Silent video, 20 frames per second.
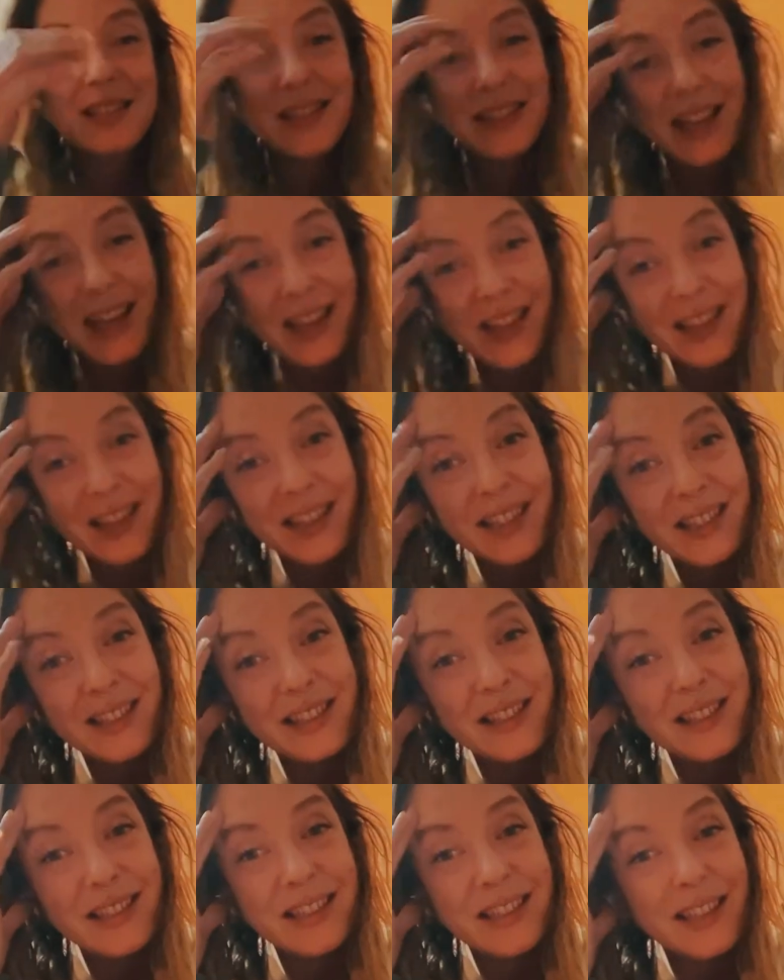
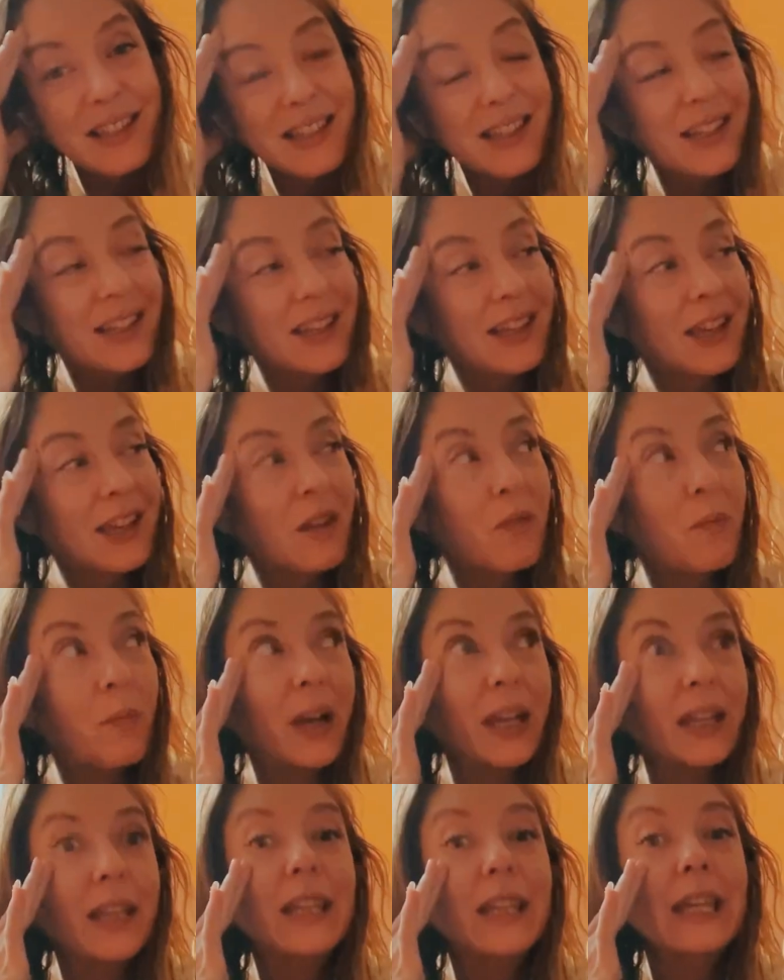silence
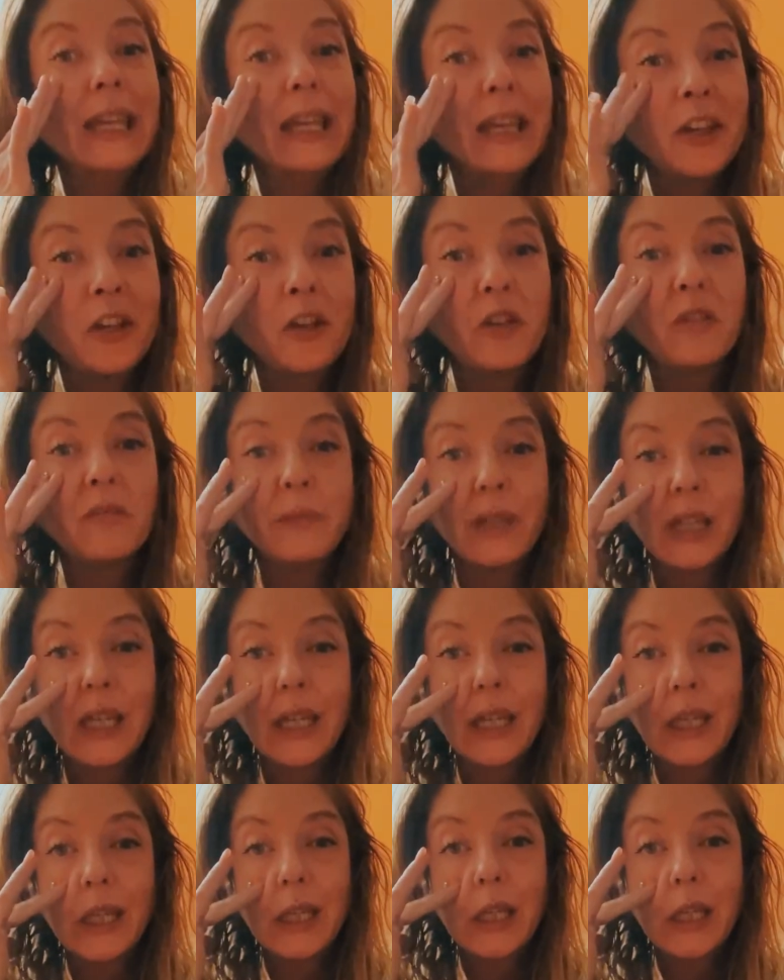might kill me.